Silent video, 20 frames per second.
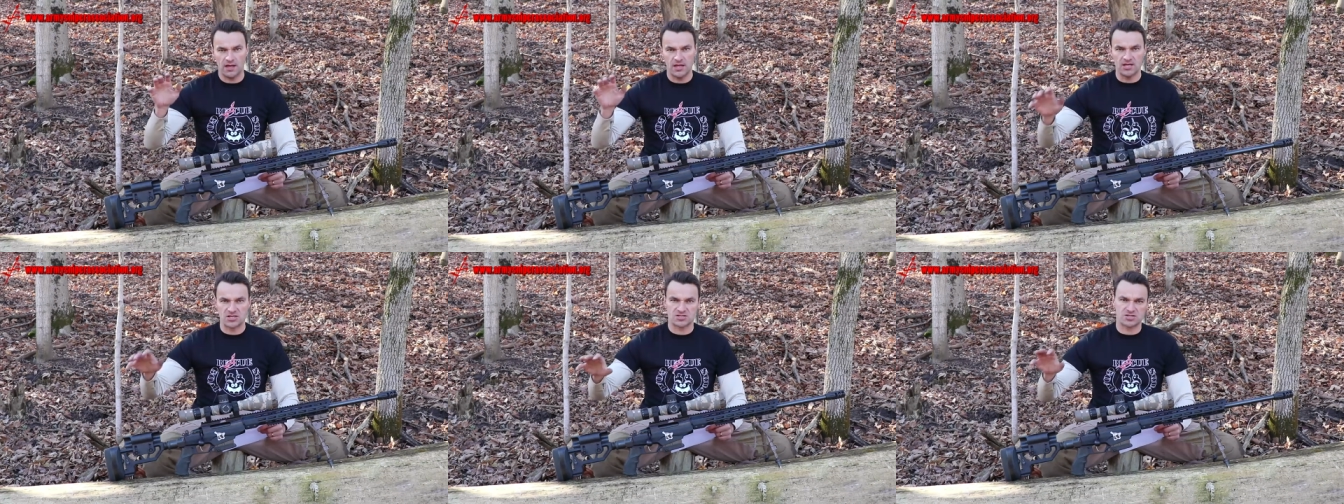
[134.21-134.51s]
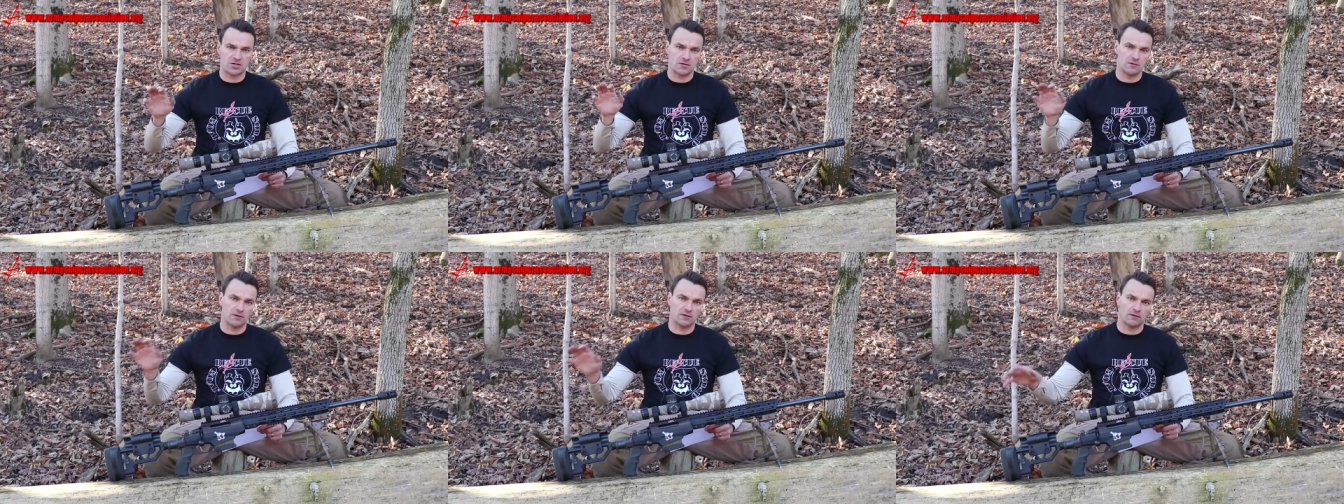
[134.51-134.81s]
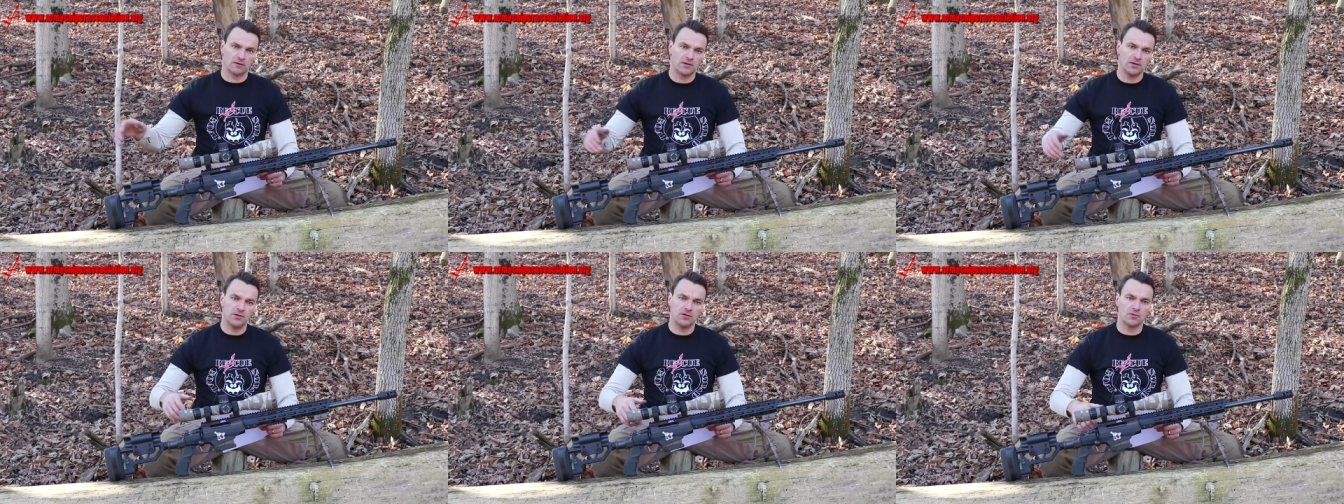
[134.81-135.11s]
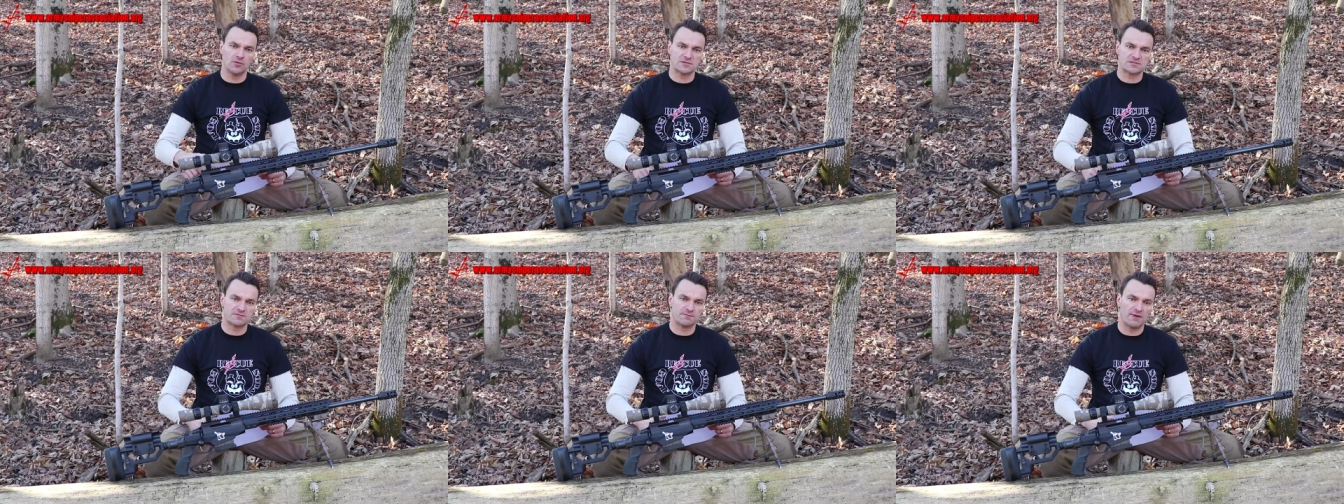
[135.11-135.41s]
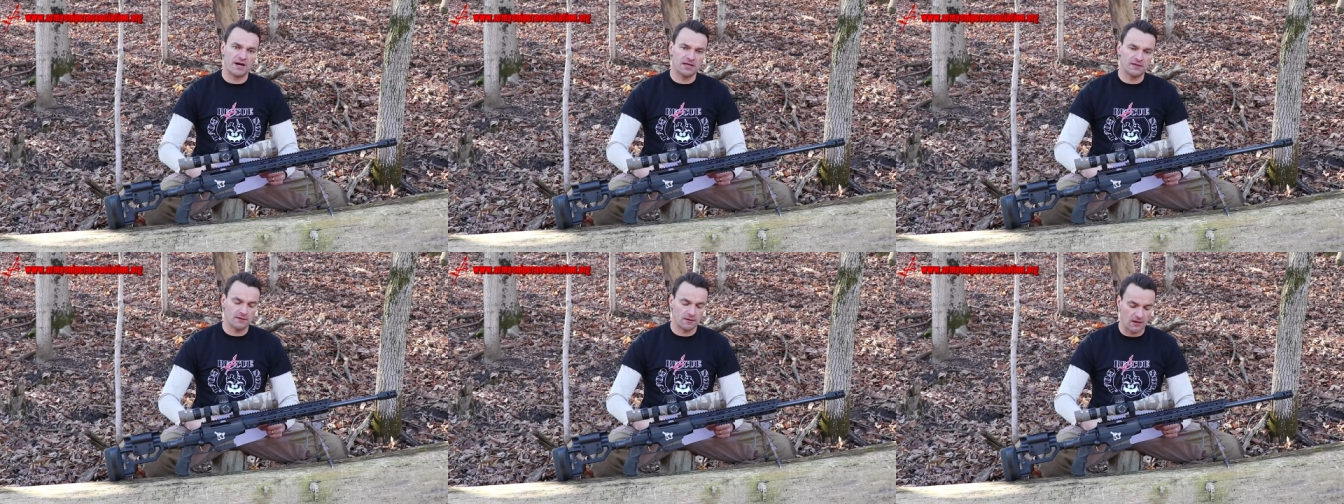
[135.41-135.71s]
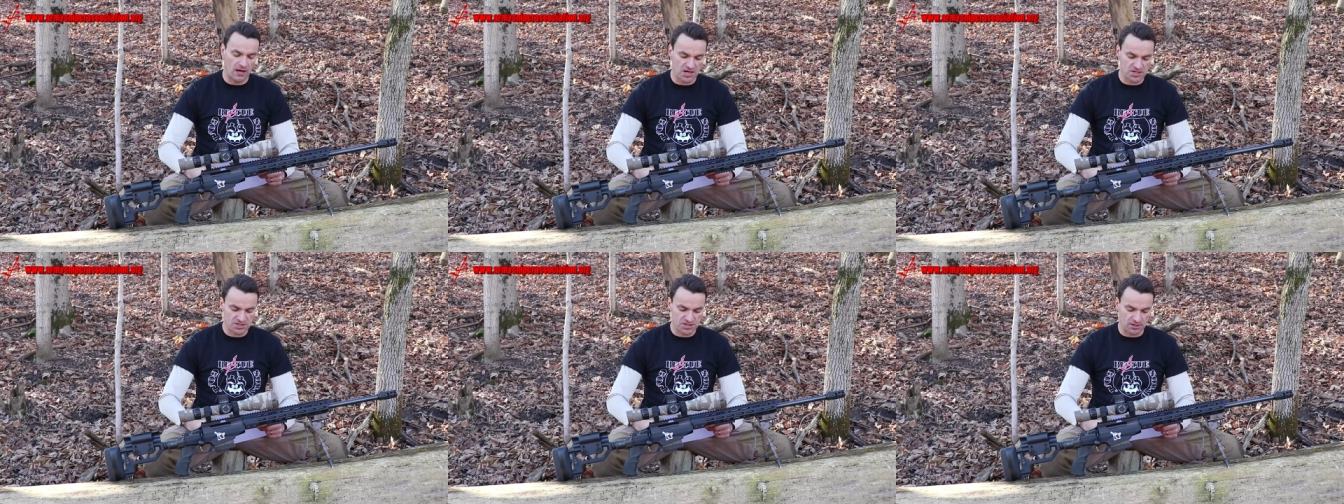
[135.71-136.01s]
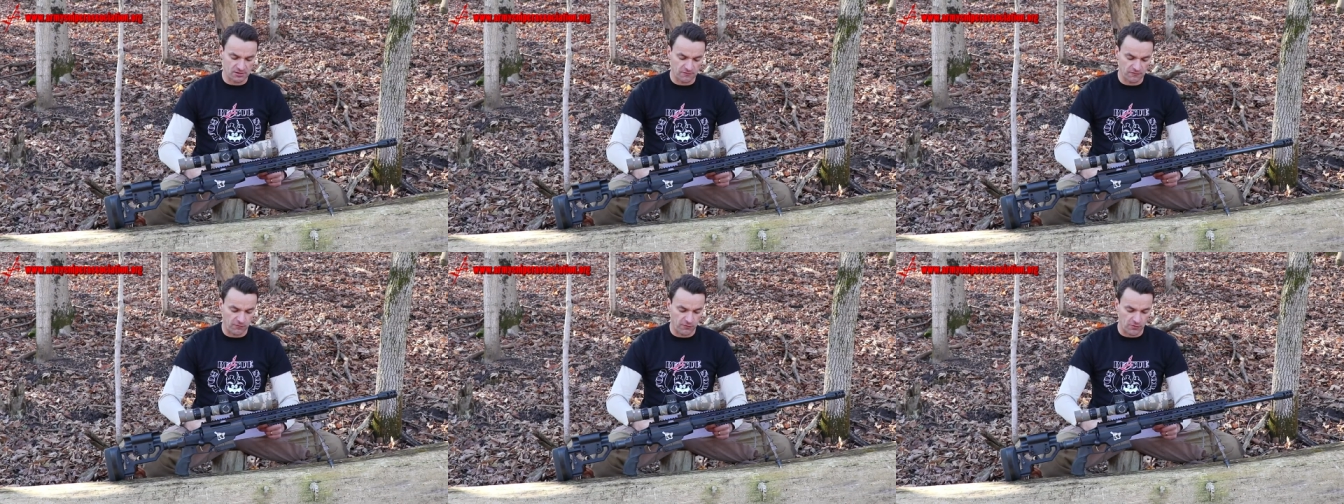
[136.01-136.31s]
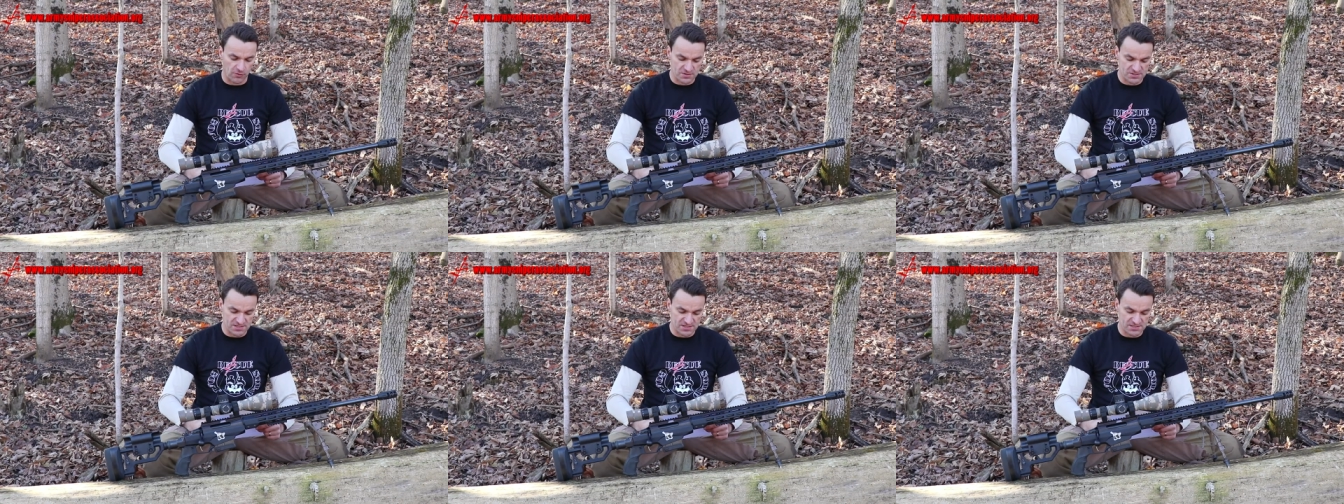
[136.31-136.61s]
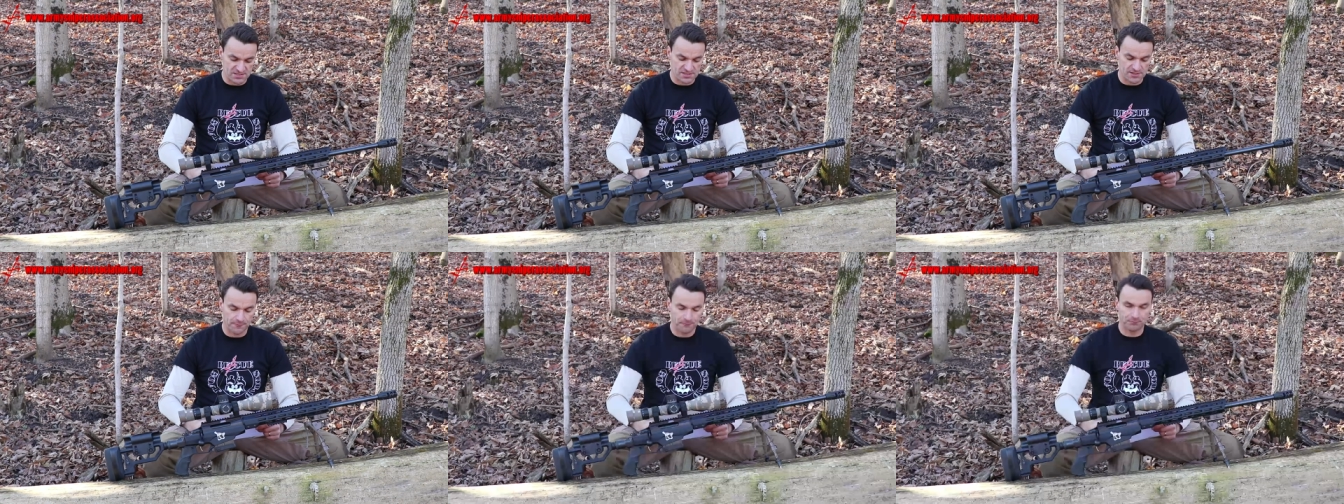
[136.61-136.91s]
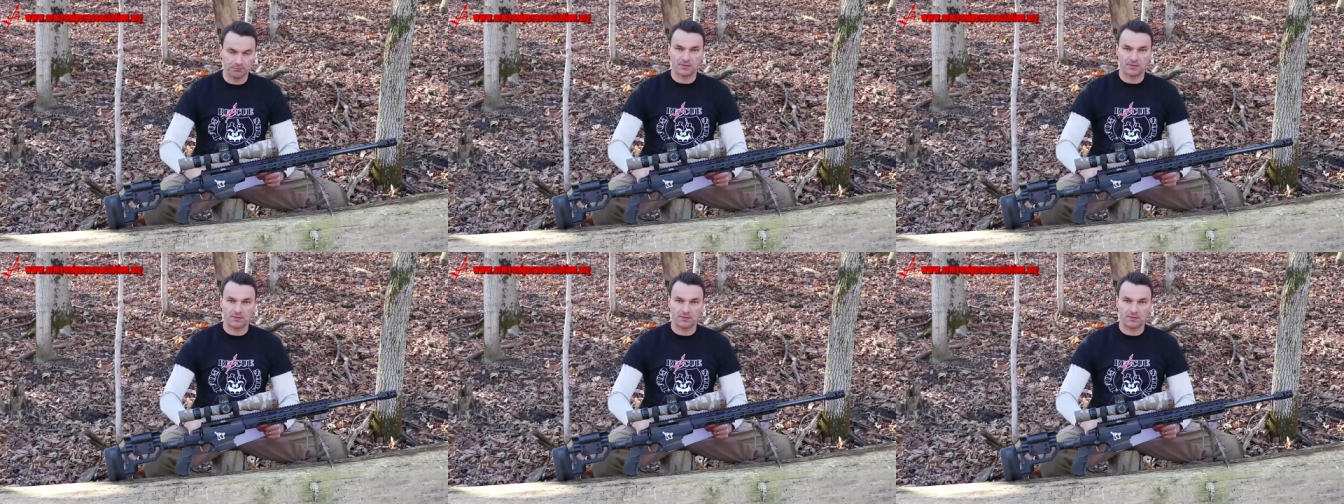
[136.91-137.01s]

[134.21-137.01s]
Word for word: is currently used by the Russian forces